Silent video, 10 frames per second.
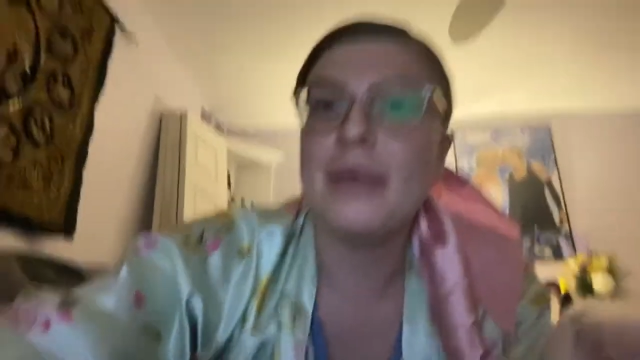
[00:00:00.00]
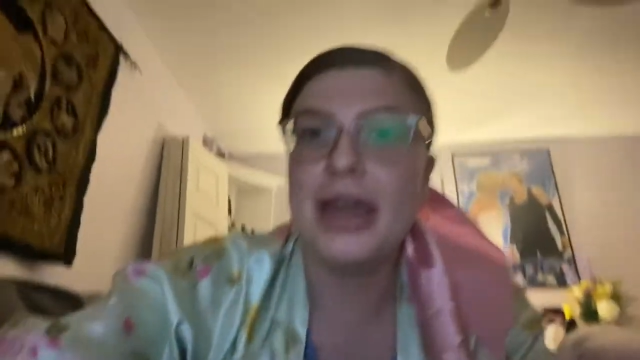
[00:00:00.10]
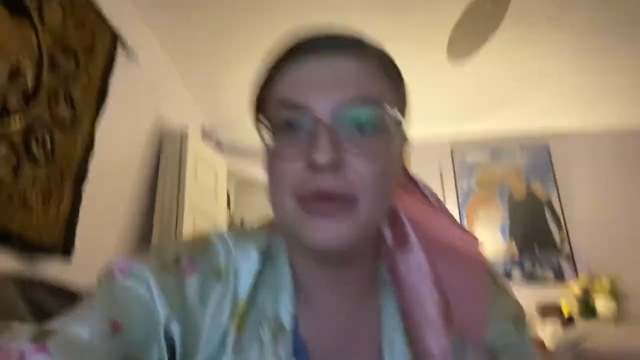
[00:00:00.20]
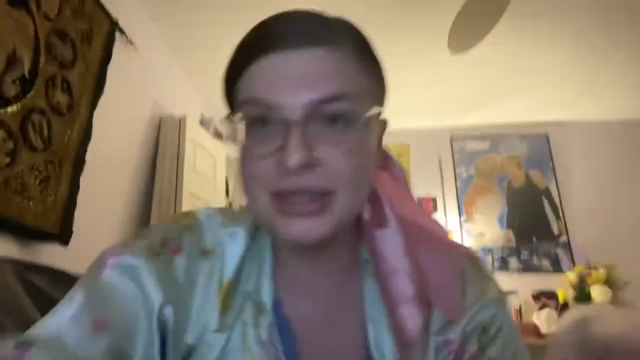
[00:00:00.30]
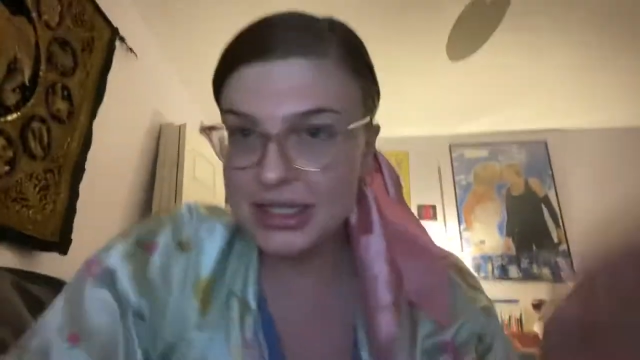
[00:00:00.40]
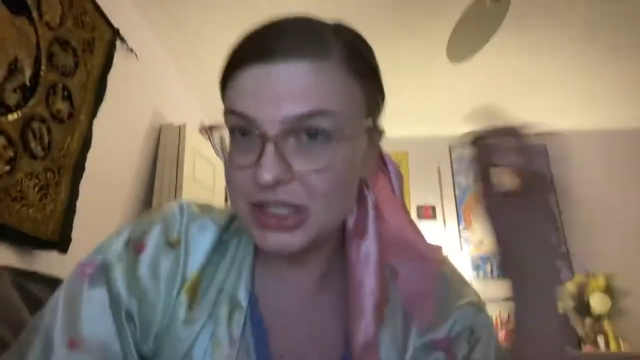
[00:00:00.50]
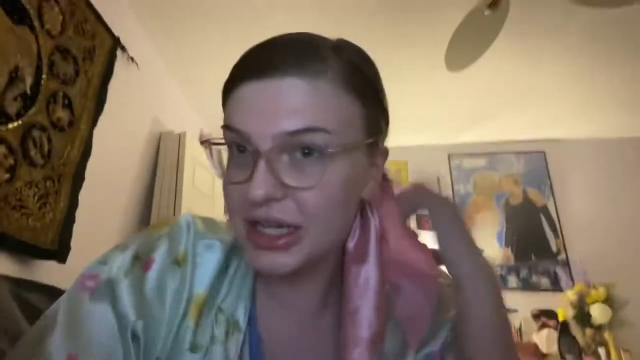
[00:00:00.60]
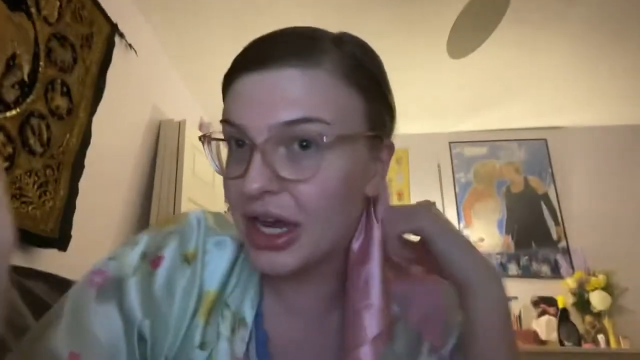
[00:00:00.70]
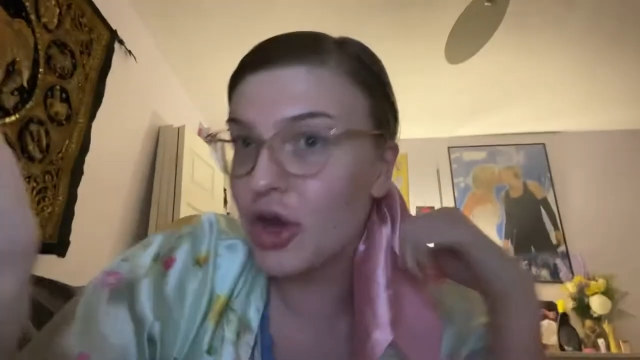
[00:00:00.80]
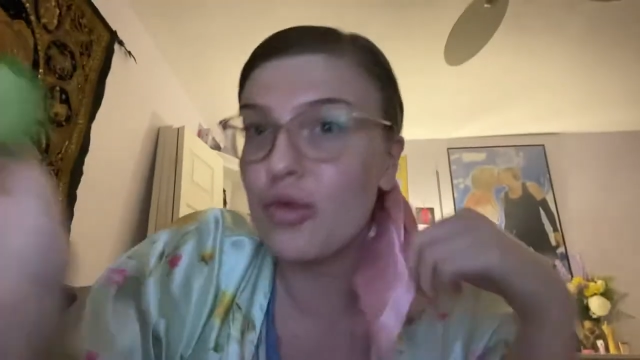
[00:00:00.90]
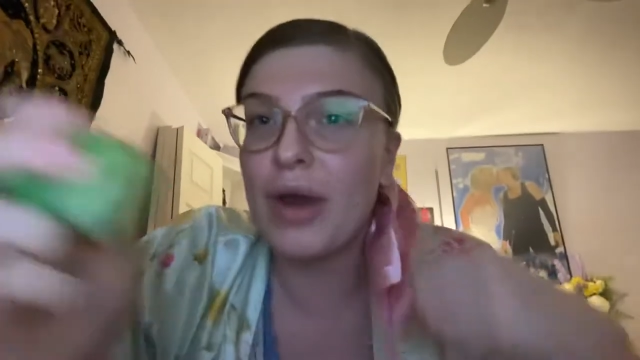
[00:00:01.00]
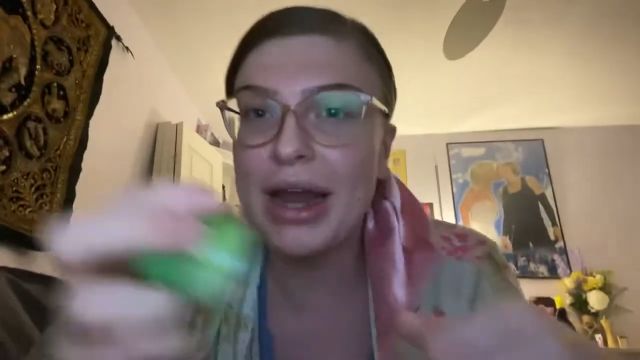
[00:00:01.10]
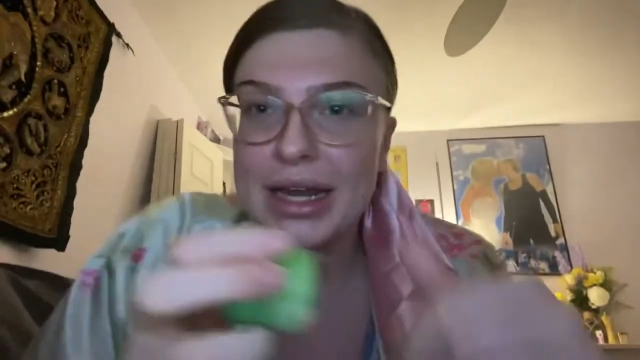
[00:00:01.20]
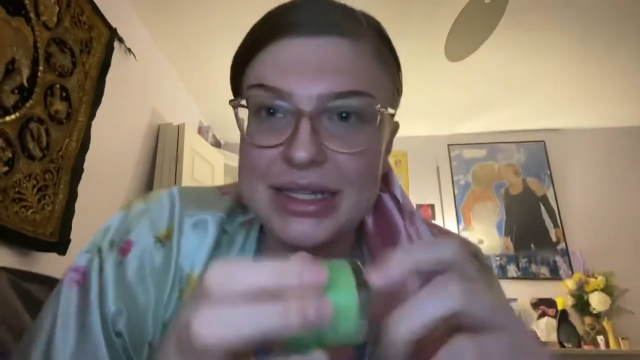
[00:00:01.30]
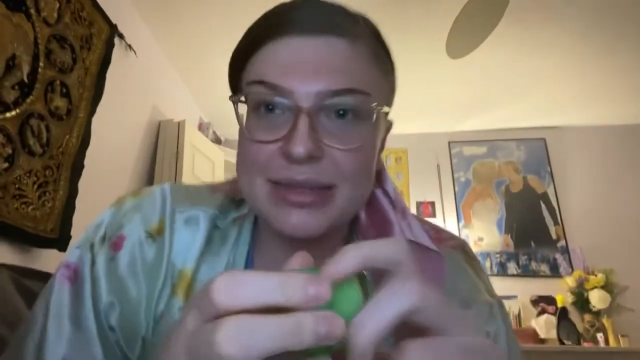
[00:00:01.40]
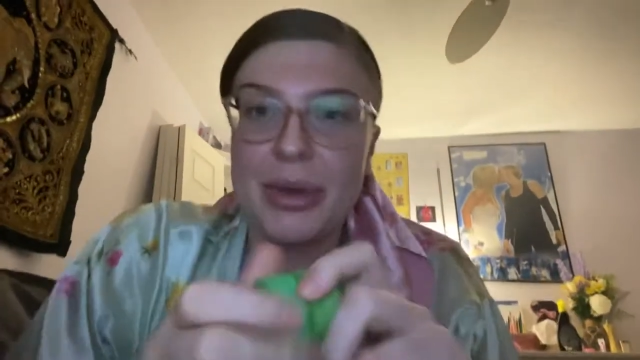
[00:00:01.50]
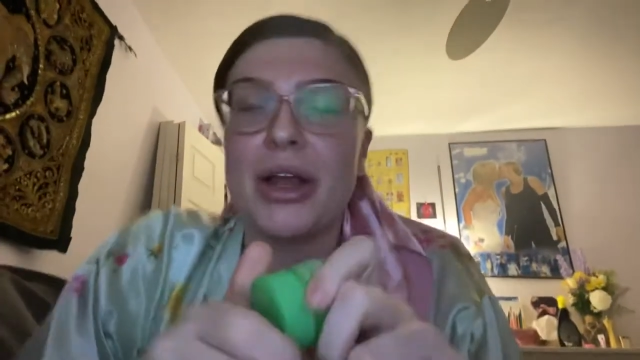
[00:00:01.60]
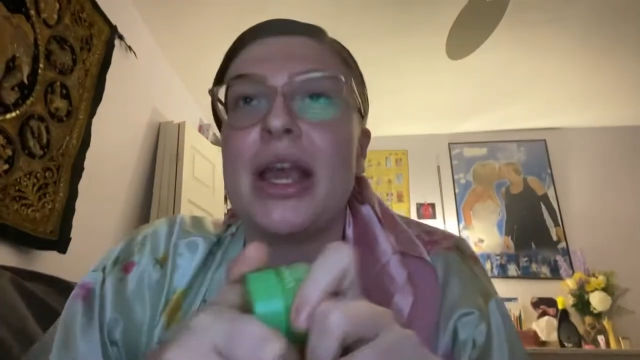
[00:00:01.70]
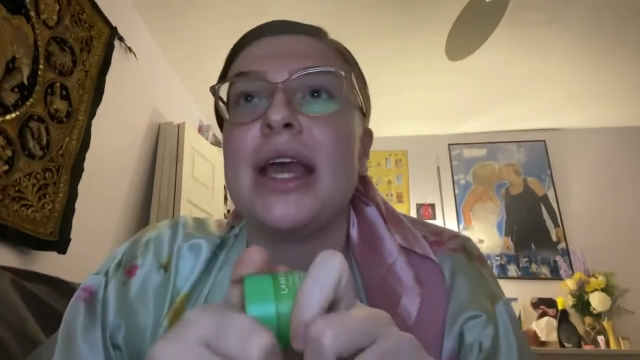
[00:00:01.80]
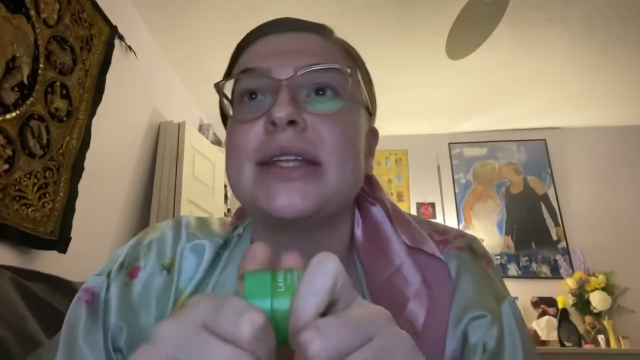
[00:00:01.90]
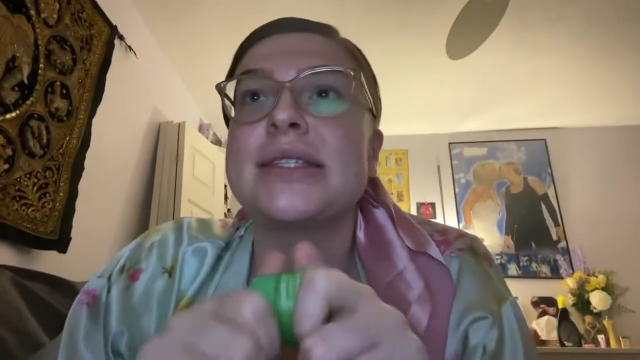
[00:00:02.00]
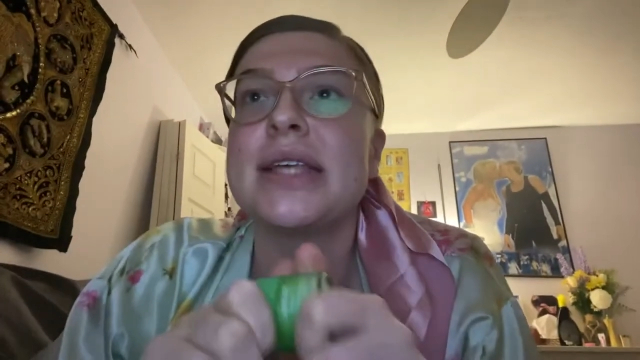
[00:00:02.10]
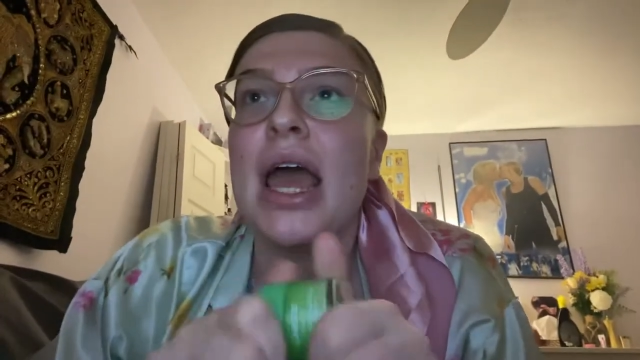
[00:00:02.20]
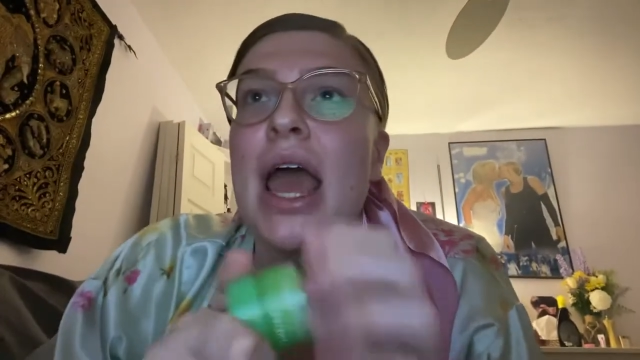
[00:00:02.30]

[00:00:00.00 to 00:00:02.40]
It was such a great experience.